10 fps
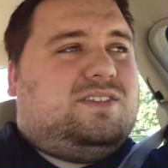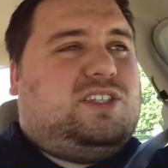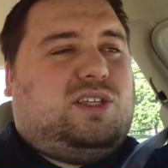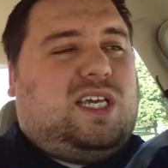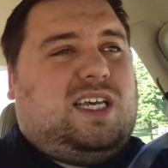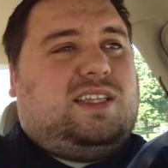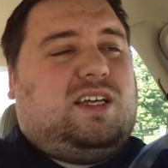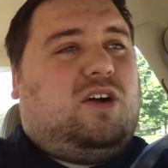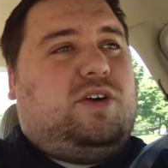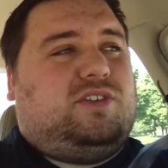so
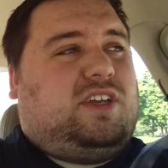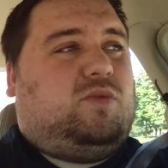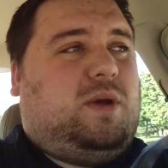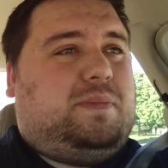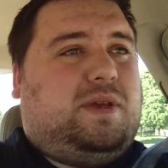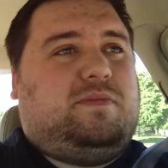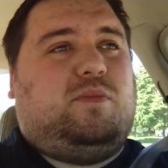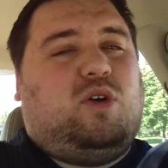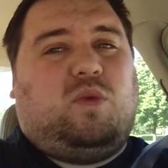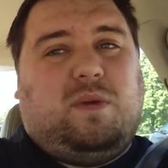they're always
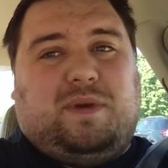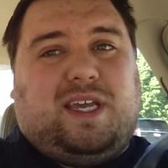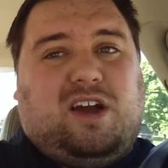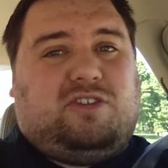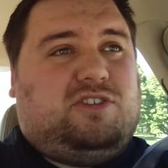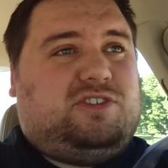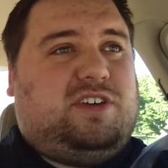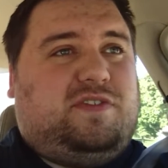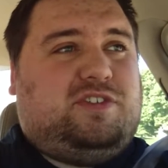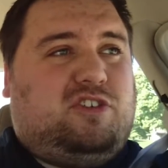more wimpy characters
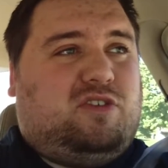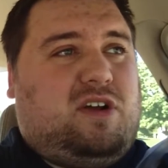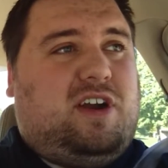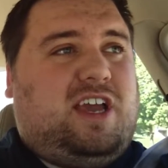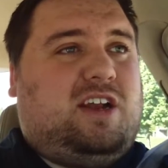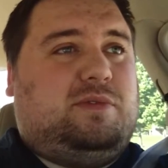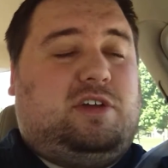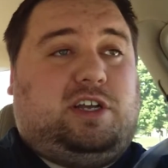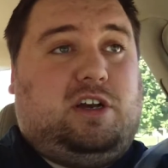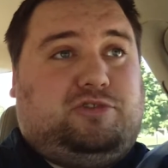that if you turn around and hit them, they're
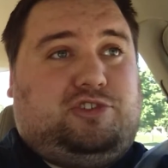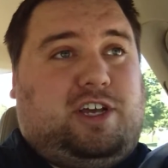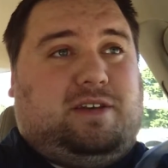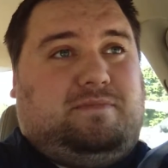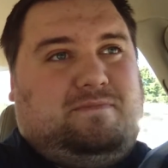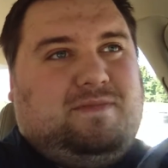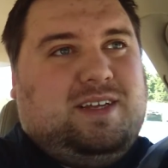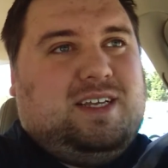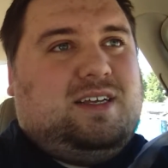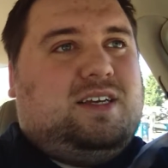like, oh shit.
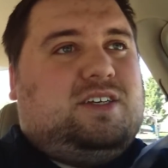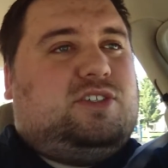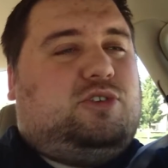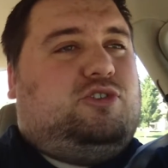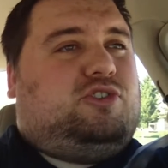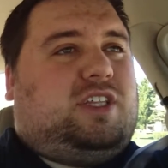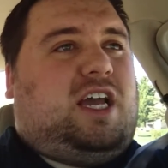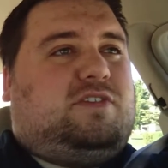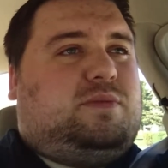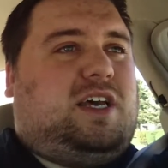So usually they
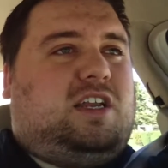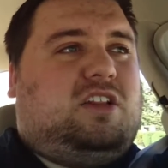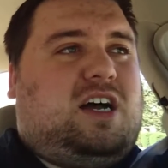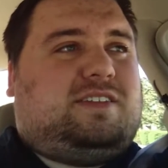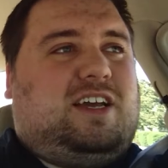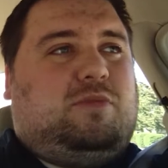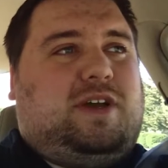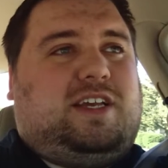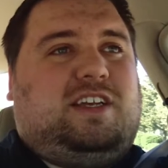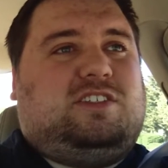have some kind of lockdown
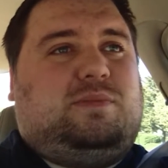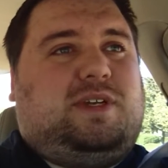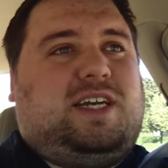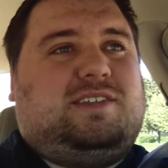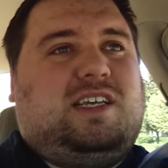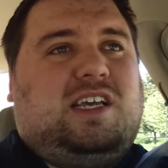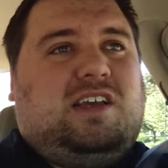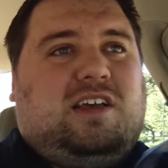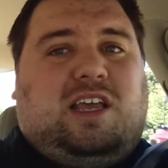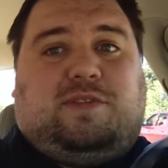mechanism, because
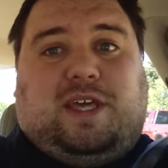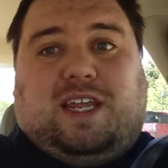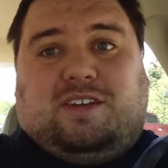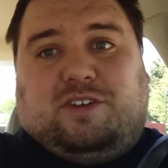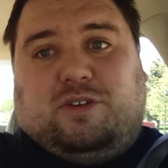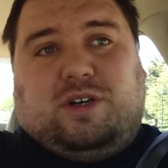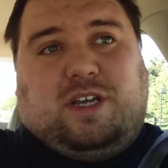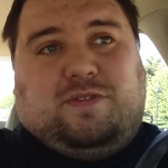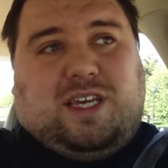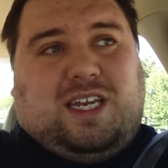if they
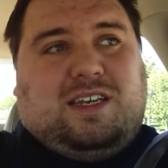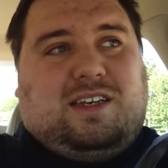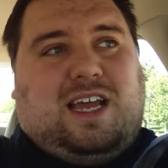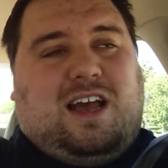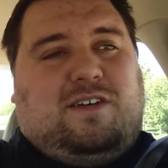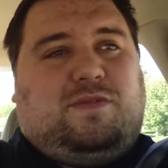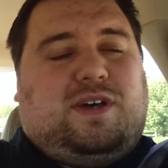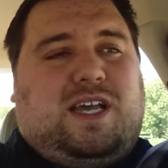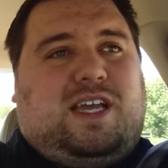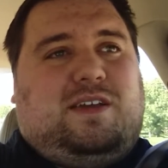didn't have
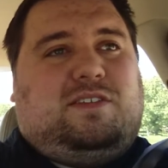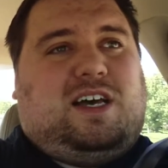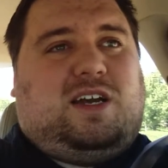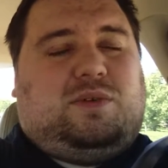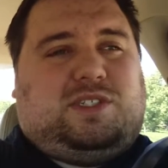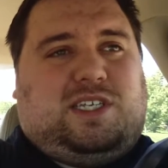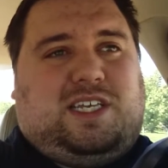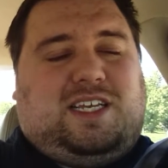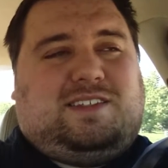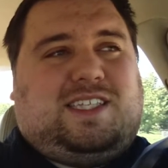a lot of
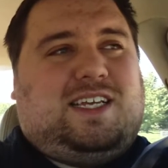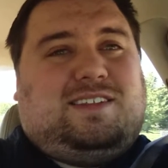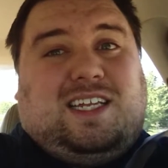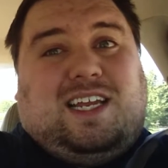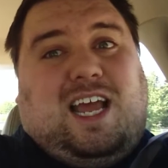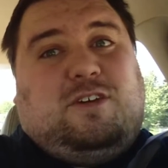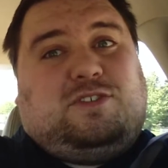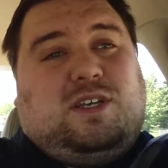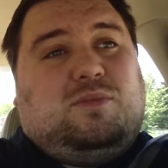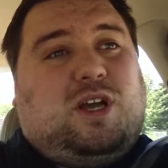resilience and they didn't have
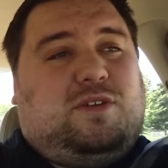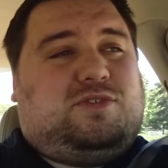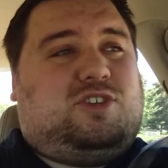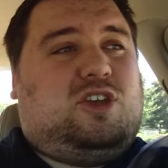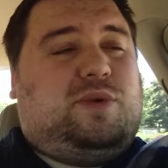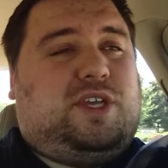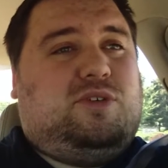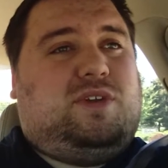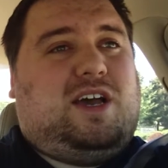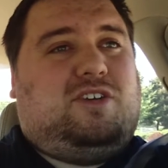some way of slowing
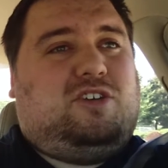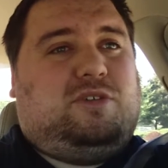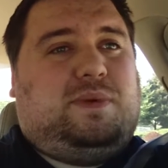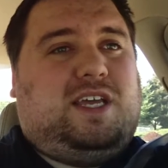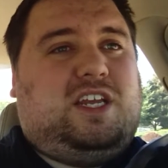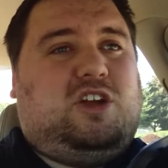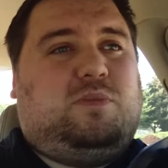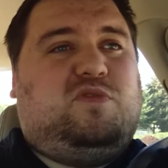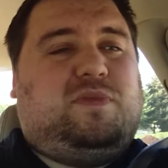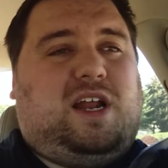you down or impeding your
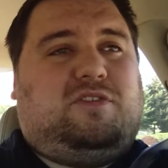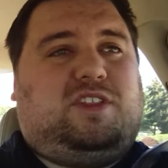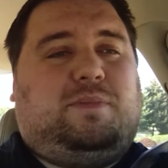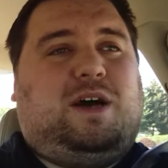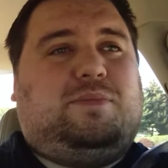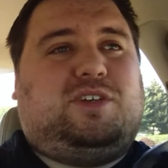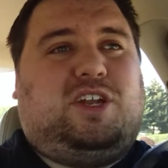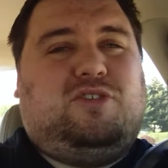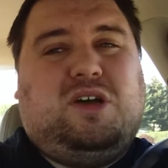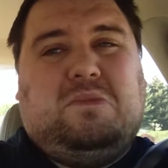movement after they popped on you,